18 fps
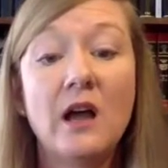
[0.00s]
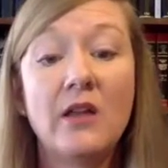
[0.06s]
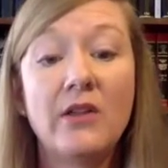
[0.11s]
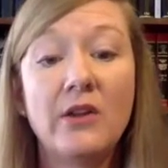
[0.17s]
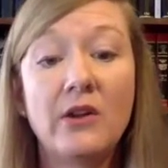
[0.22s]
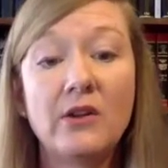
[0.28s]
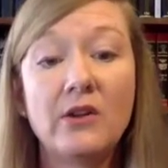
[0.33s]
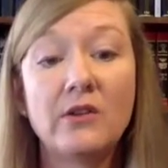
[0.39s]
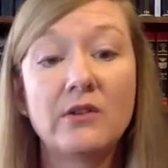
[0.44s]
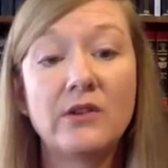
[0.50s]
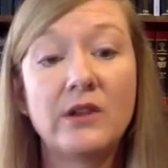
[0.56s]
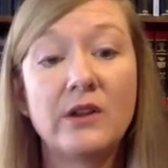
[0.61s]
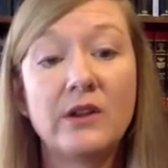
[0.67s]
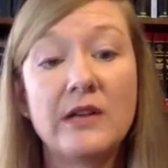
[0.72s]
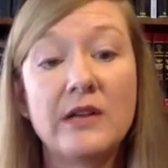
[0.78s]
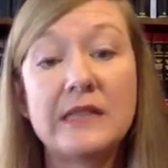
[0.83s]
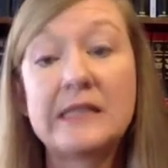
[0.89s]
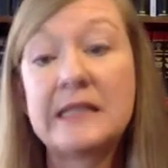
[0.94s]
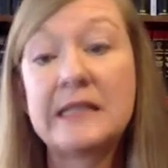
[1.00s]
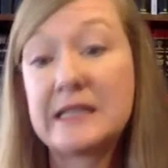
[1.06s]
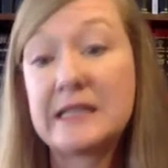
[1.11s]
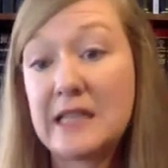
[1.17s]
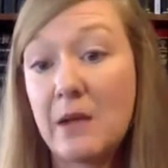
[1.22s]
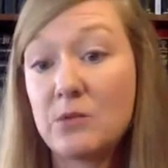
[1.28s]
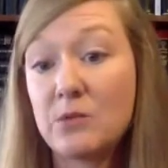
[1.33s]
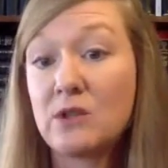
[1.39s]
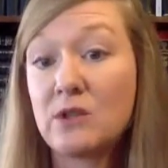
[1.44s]
There is an
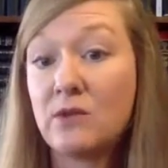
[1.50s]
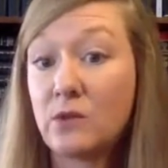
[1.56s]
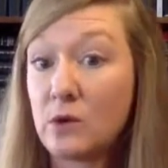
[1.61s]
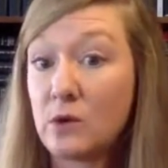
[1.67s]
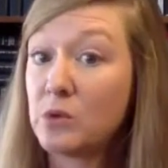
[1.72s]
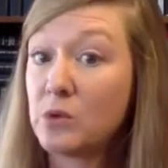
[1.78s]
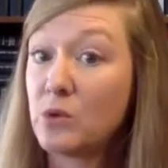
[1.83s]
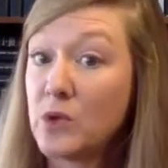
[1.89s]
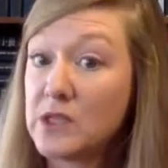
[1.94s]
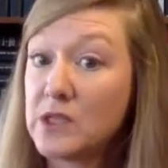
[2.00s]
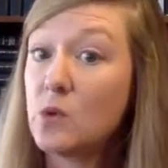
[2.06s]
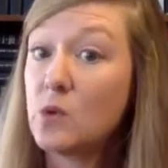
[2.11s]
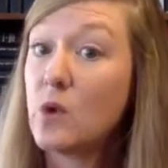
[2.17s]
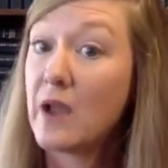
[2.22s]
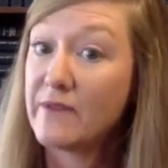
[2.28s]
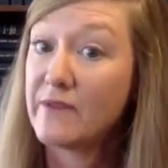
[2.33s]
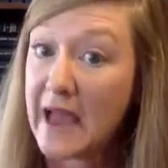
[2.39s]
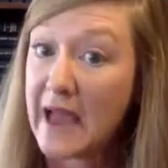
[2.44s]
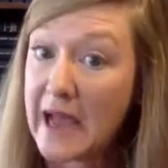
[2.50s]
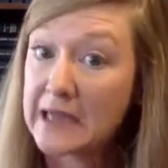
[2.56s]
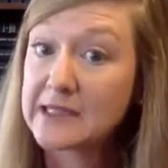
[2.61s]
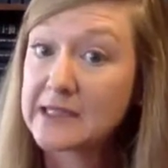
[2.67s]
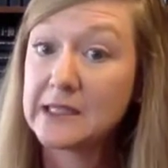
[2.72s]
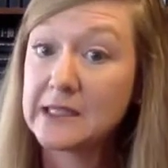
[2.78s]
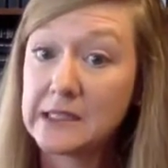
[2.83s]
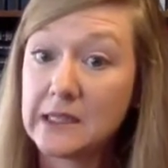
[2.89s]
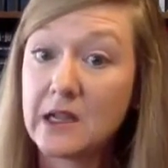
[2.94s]
exception for employees who have
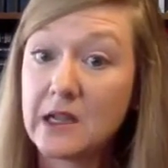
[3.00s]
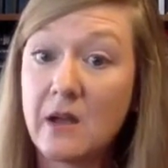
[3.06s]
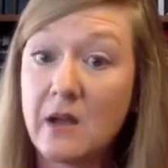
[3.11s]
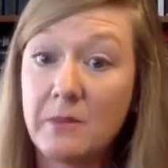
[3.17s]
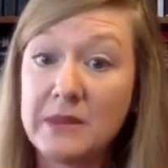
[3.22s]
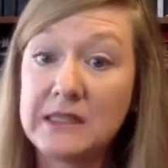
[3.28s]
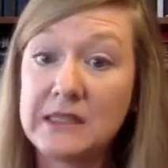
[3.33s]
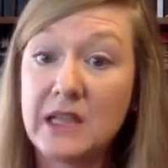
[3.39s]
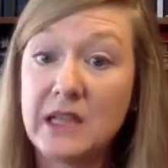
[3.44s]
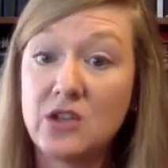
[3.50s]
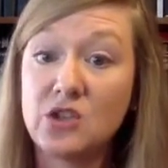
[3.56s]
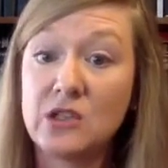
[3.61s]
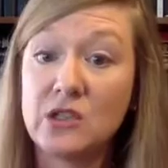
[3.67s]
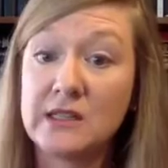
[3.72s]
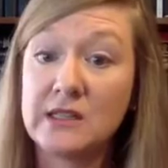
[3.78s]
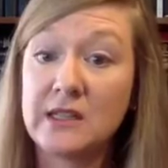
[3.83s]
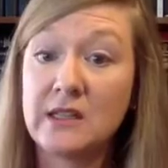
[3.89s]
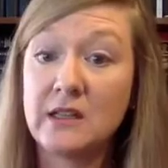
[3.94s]
access to compensation